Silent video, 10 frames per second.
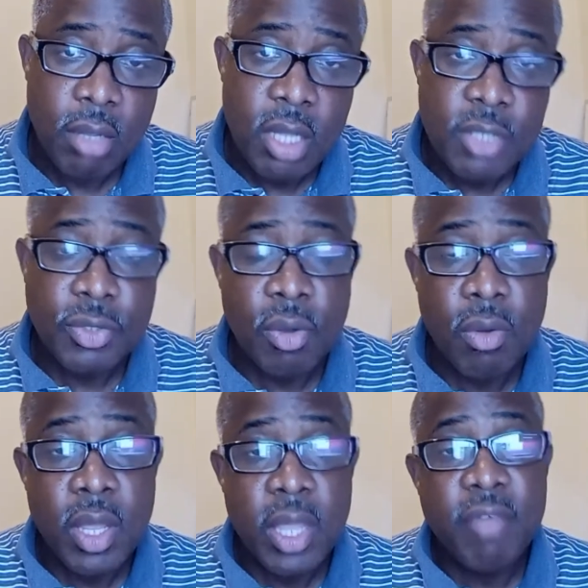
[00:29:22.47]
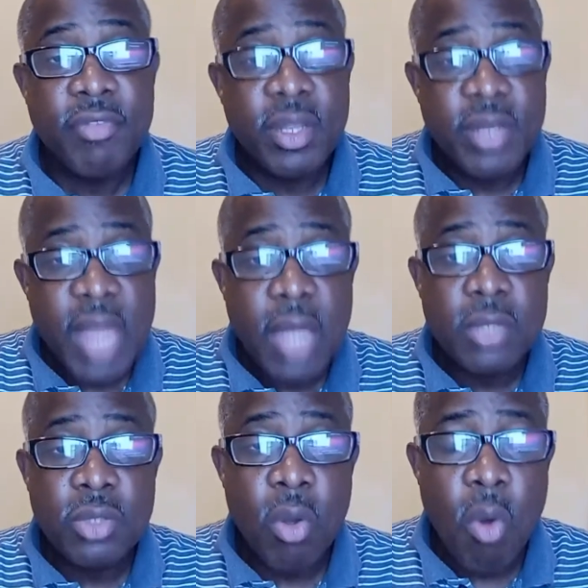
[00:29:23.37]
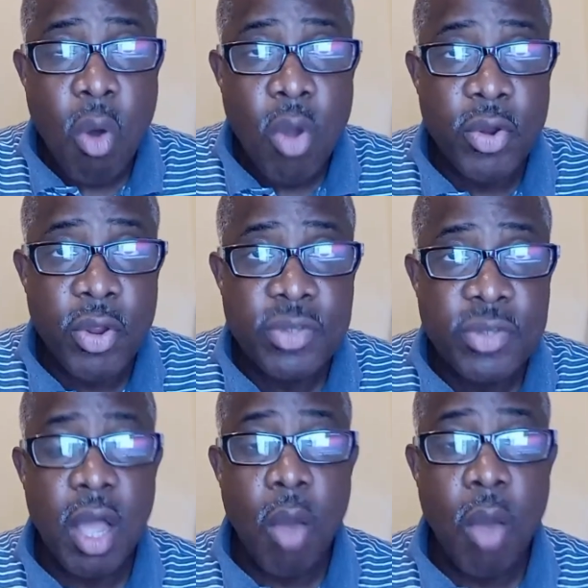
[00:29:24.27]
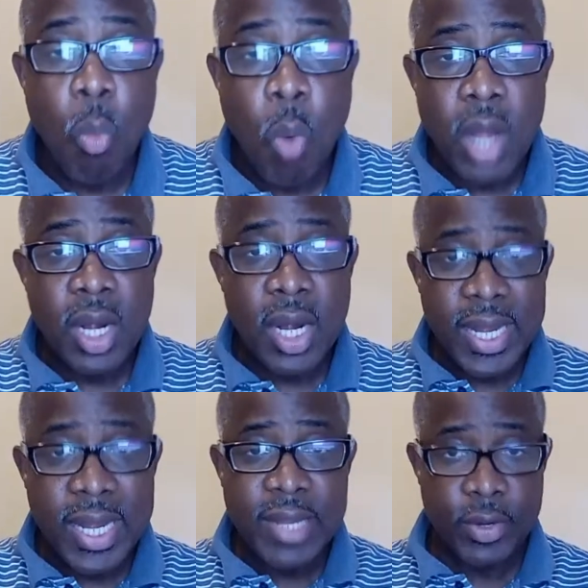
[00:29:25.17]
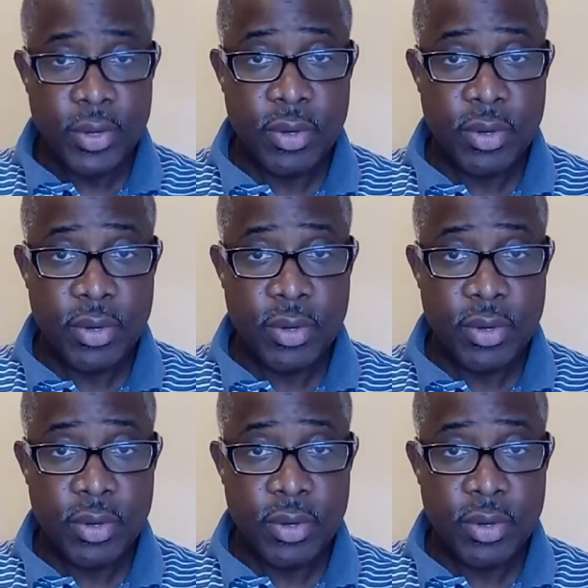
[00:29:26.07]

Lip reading: So if the doctor orders a 1 liter